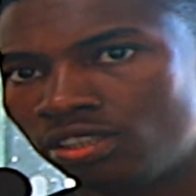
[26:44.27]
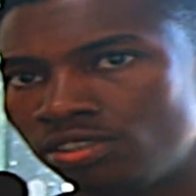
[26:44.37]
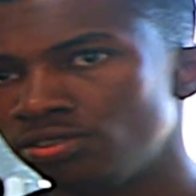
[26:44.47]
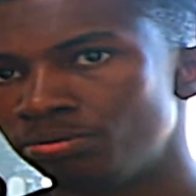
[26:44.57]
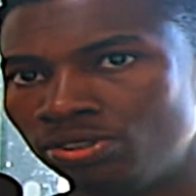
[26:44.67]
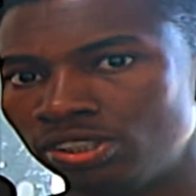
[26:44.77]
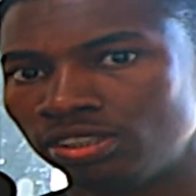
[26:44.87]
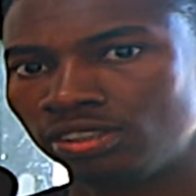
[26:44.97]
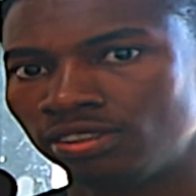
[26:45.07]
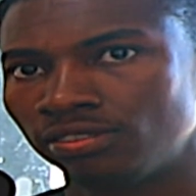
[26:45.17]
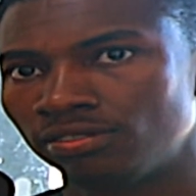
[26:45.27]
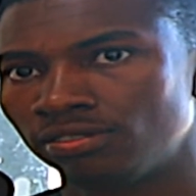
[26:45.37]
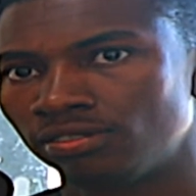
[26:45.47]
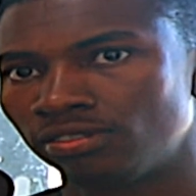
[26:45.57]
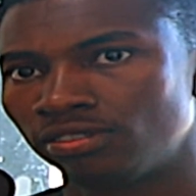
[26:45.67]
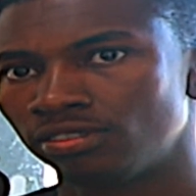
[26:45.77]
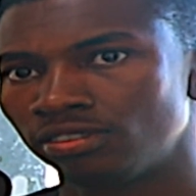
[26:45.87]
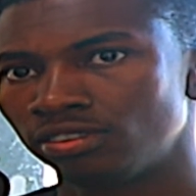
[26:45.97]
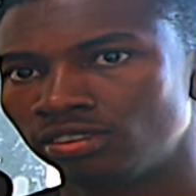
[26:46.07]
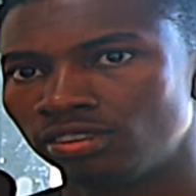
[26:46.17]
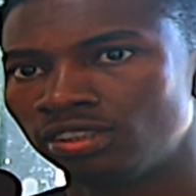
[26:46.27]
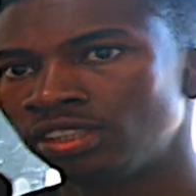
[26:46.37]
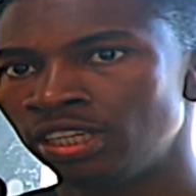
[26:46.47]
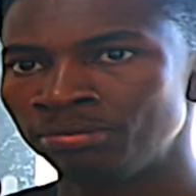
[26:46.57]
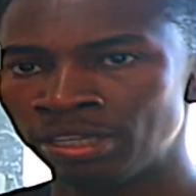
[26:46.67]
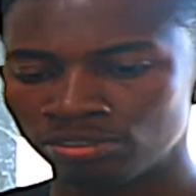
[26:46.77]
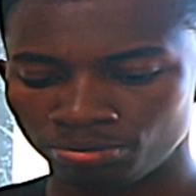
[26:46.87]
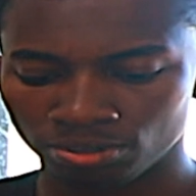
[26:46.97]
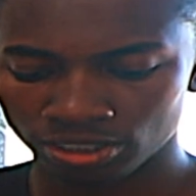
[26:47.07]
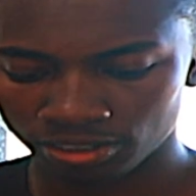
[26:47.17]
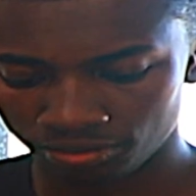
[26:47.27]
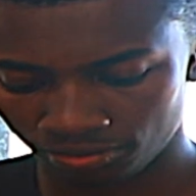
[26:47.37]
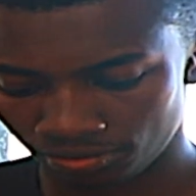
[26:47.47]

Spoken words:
Do you want to pause it? No, you might as well pause it.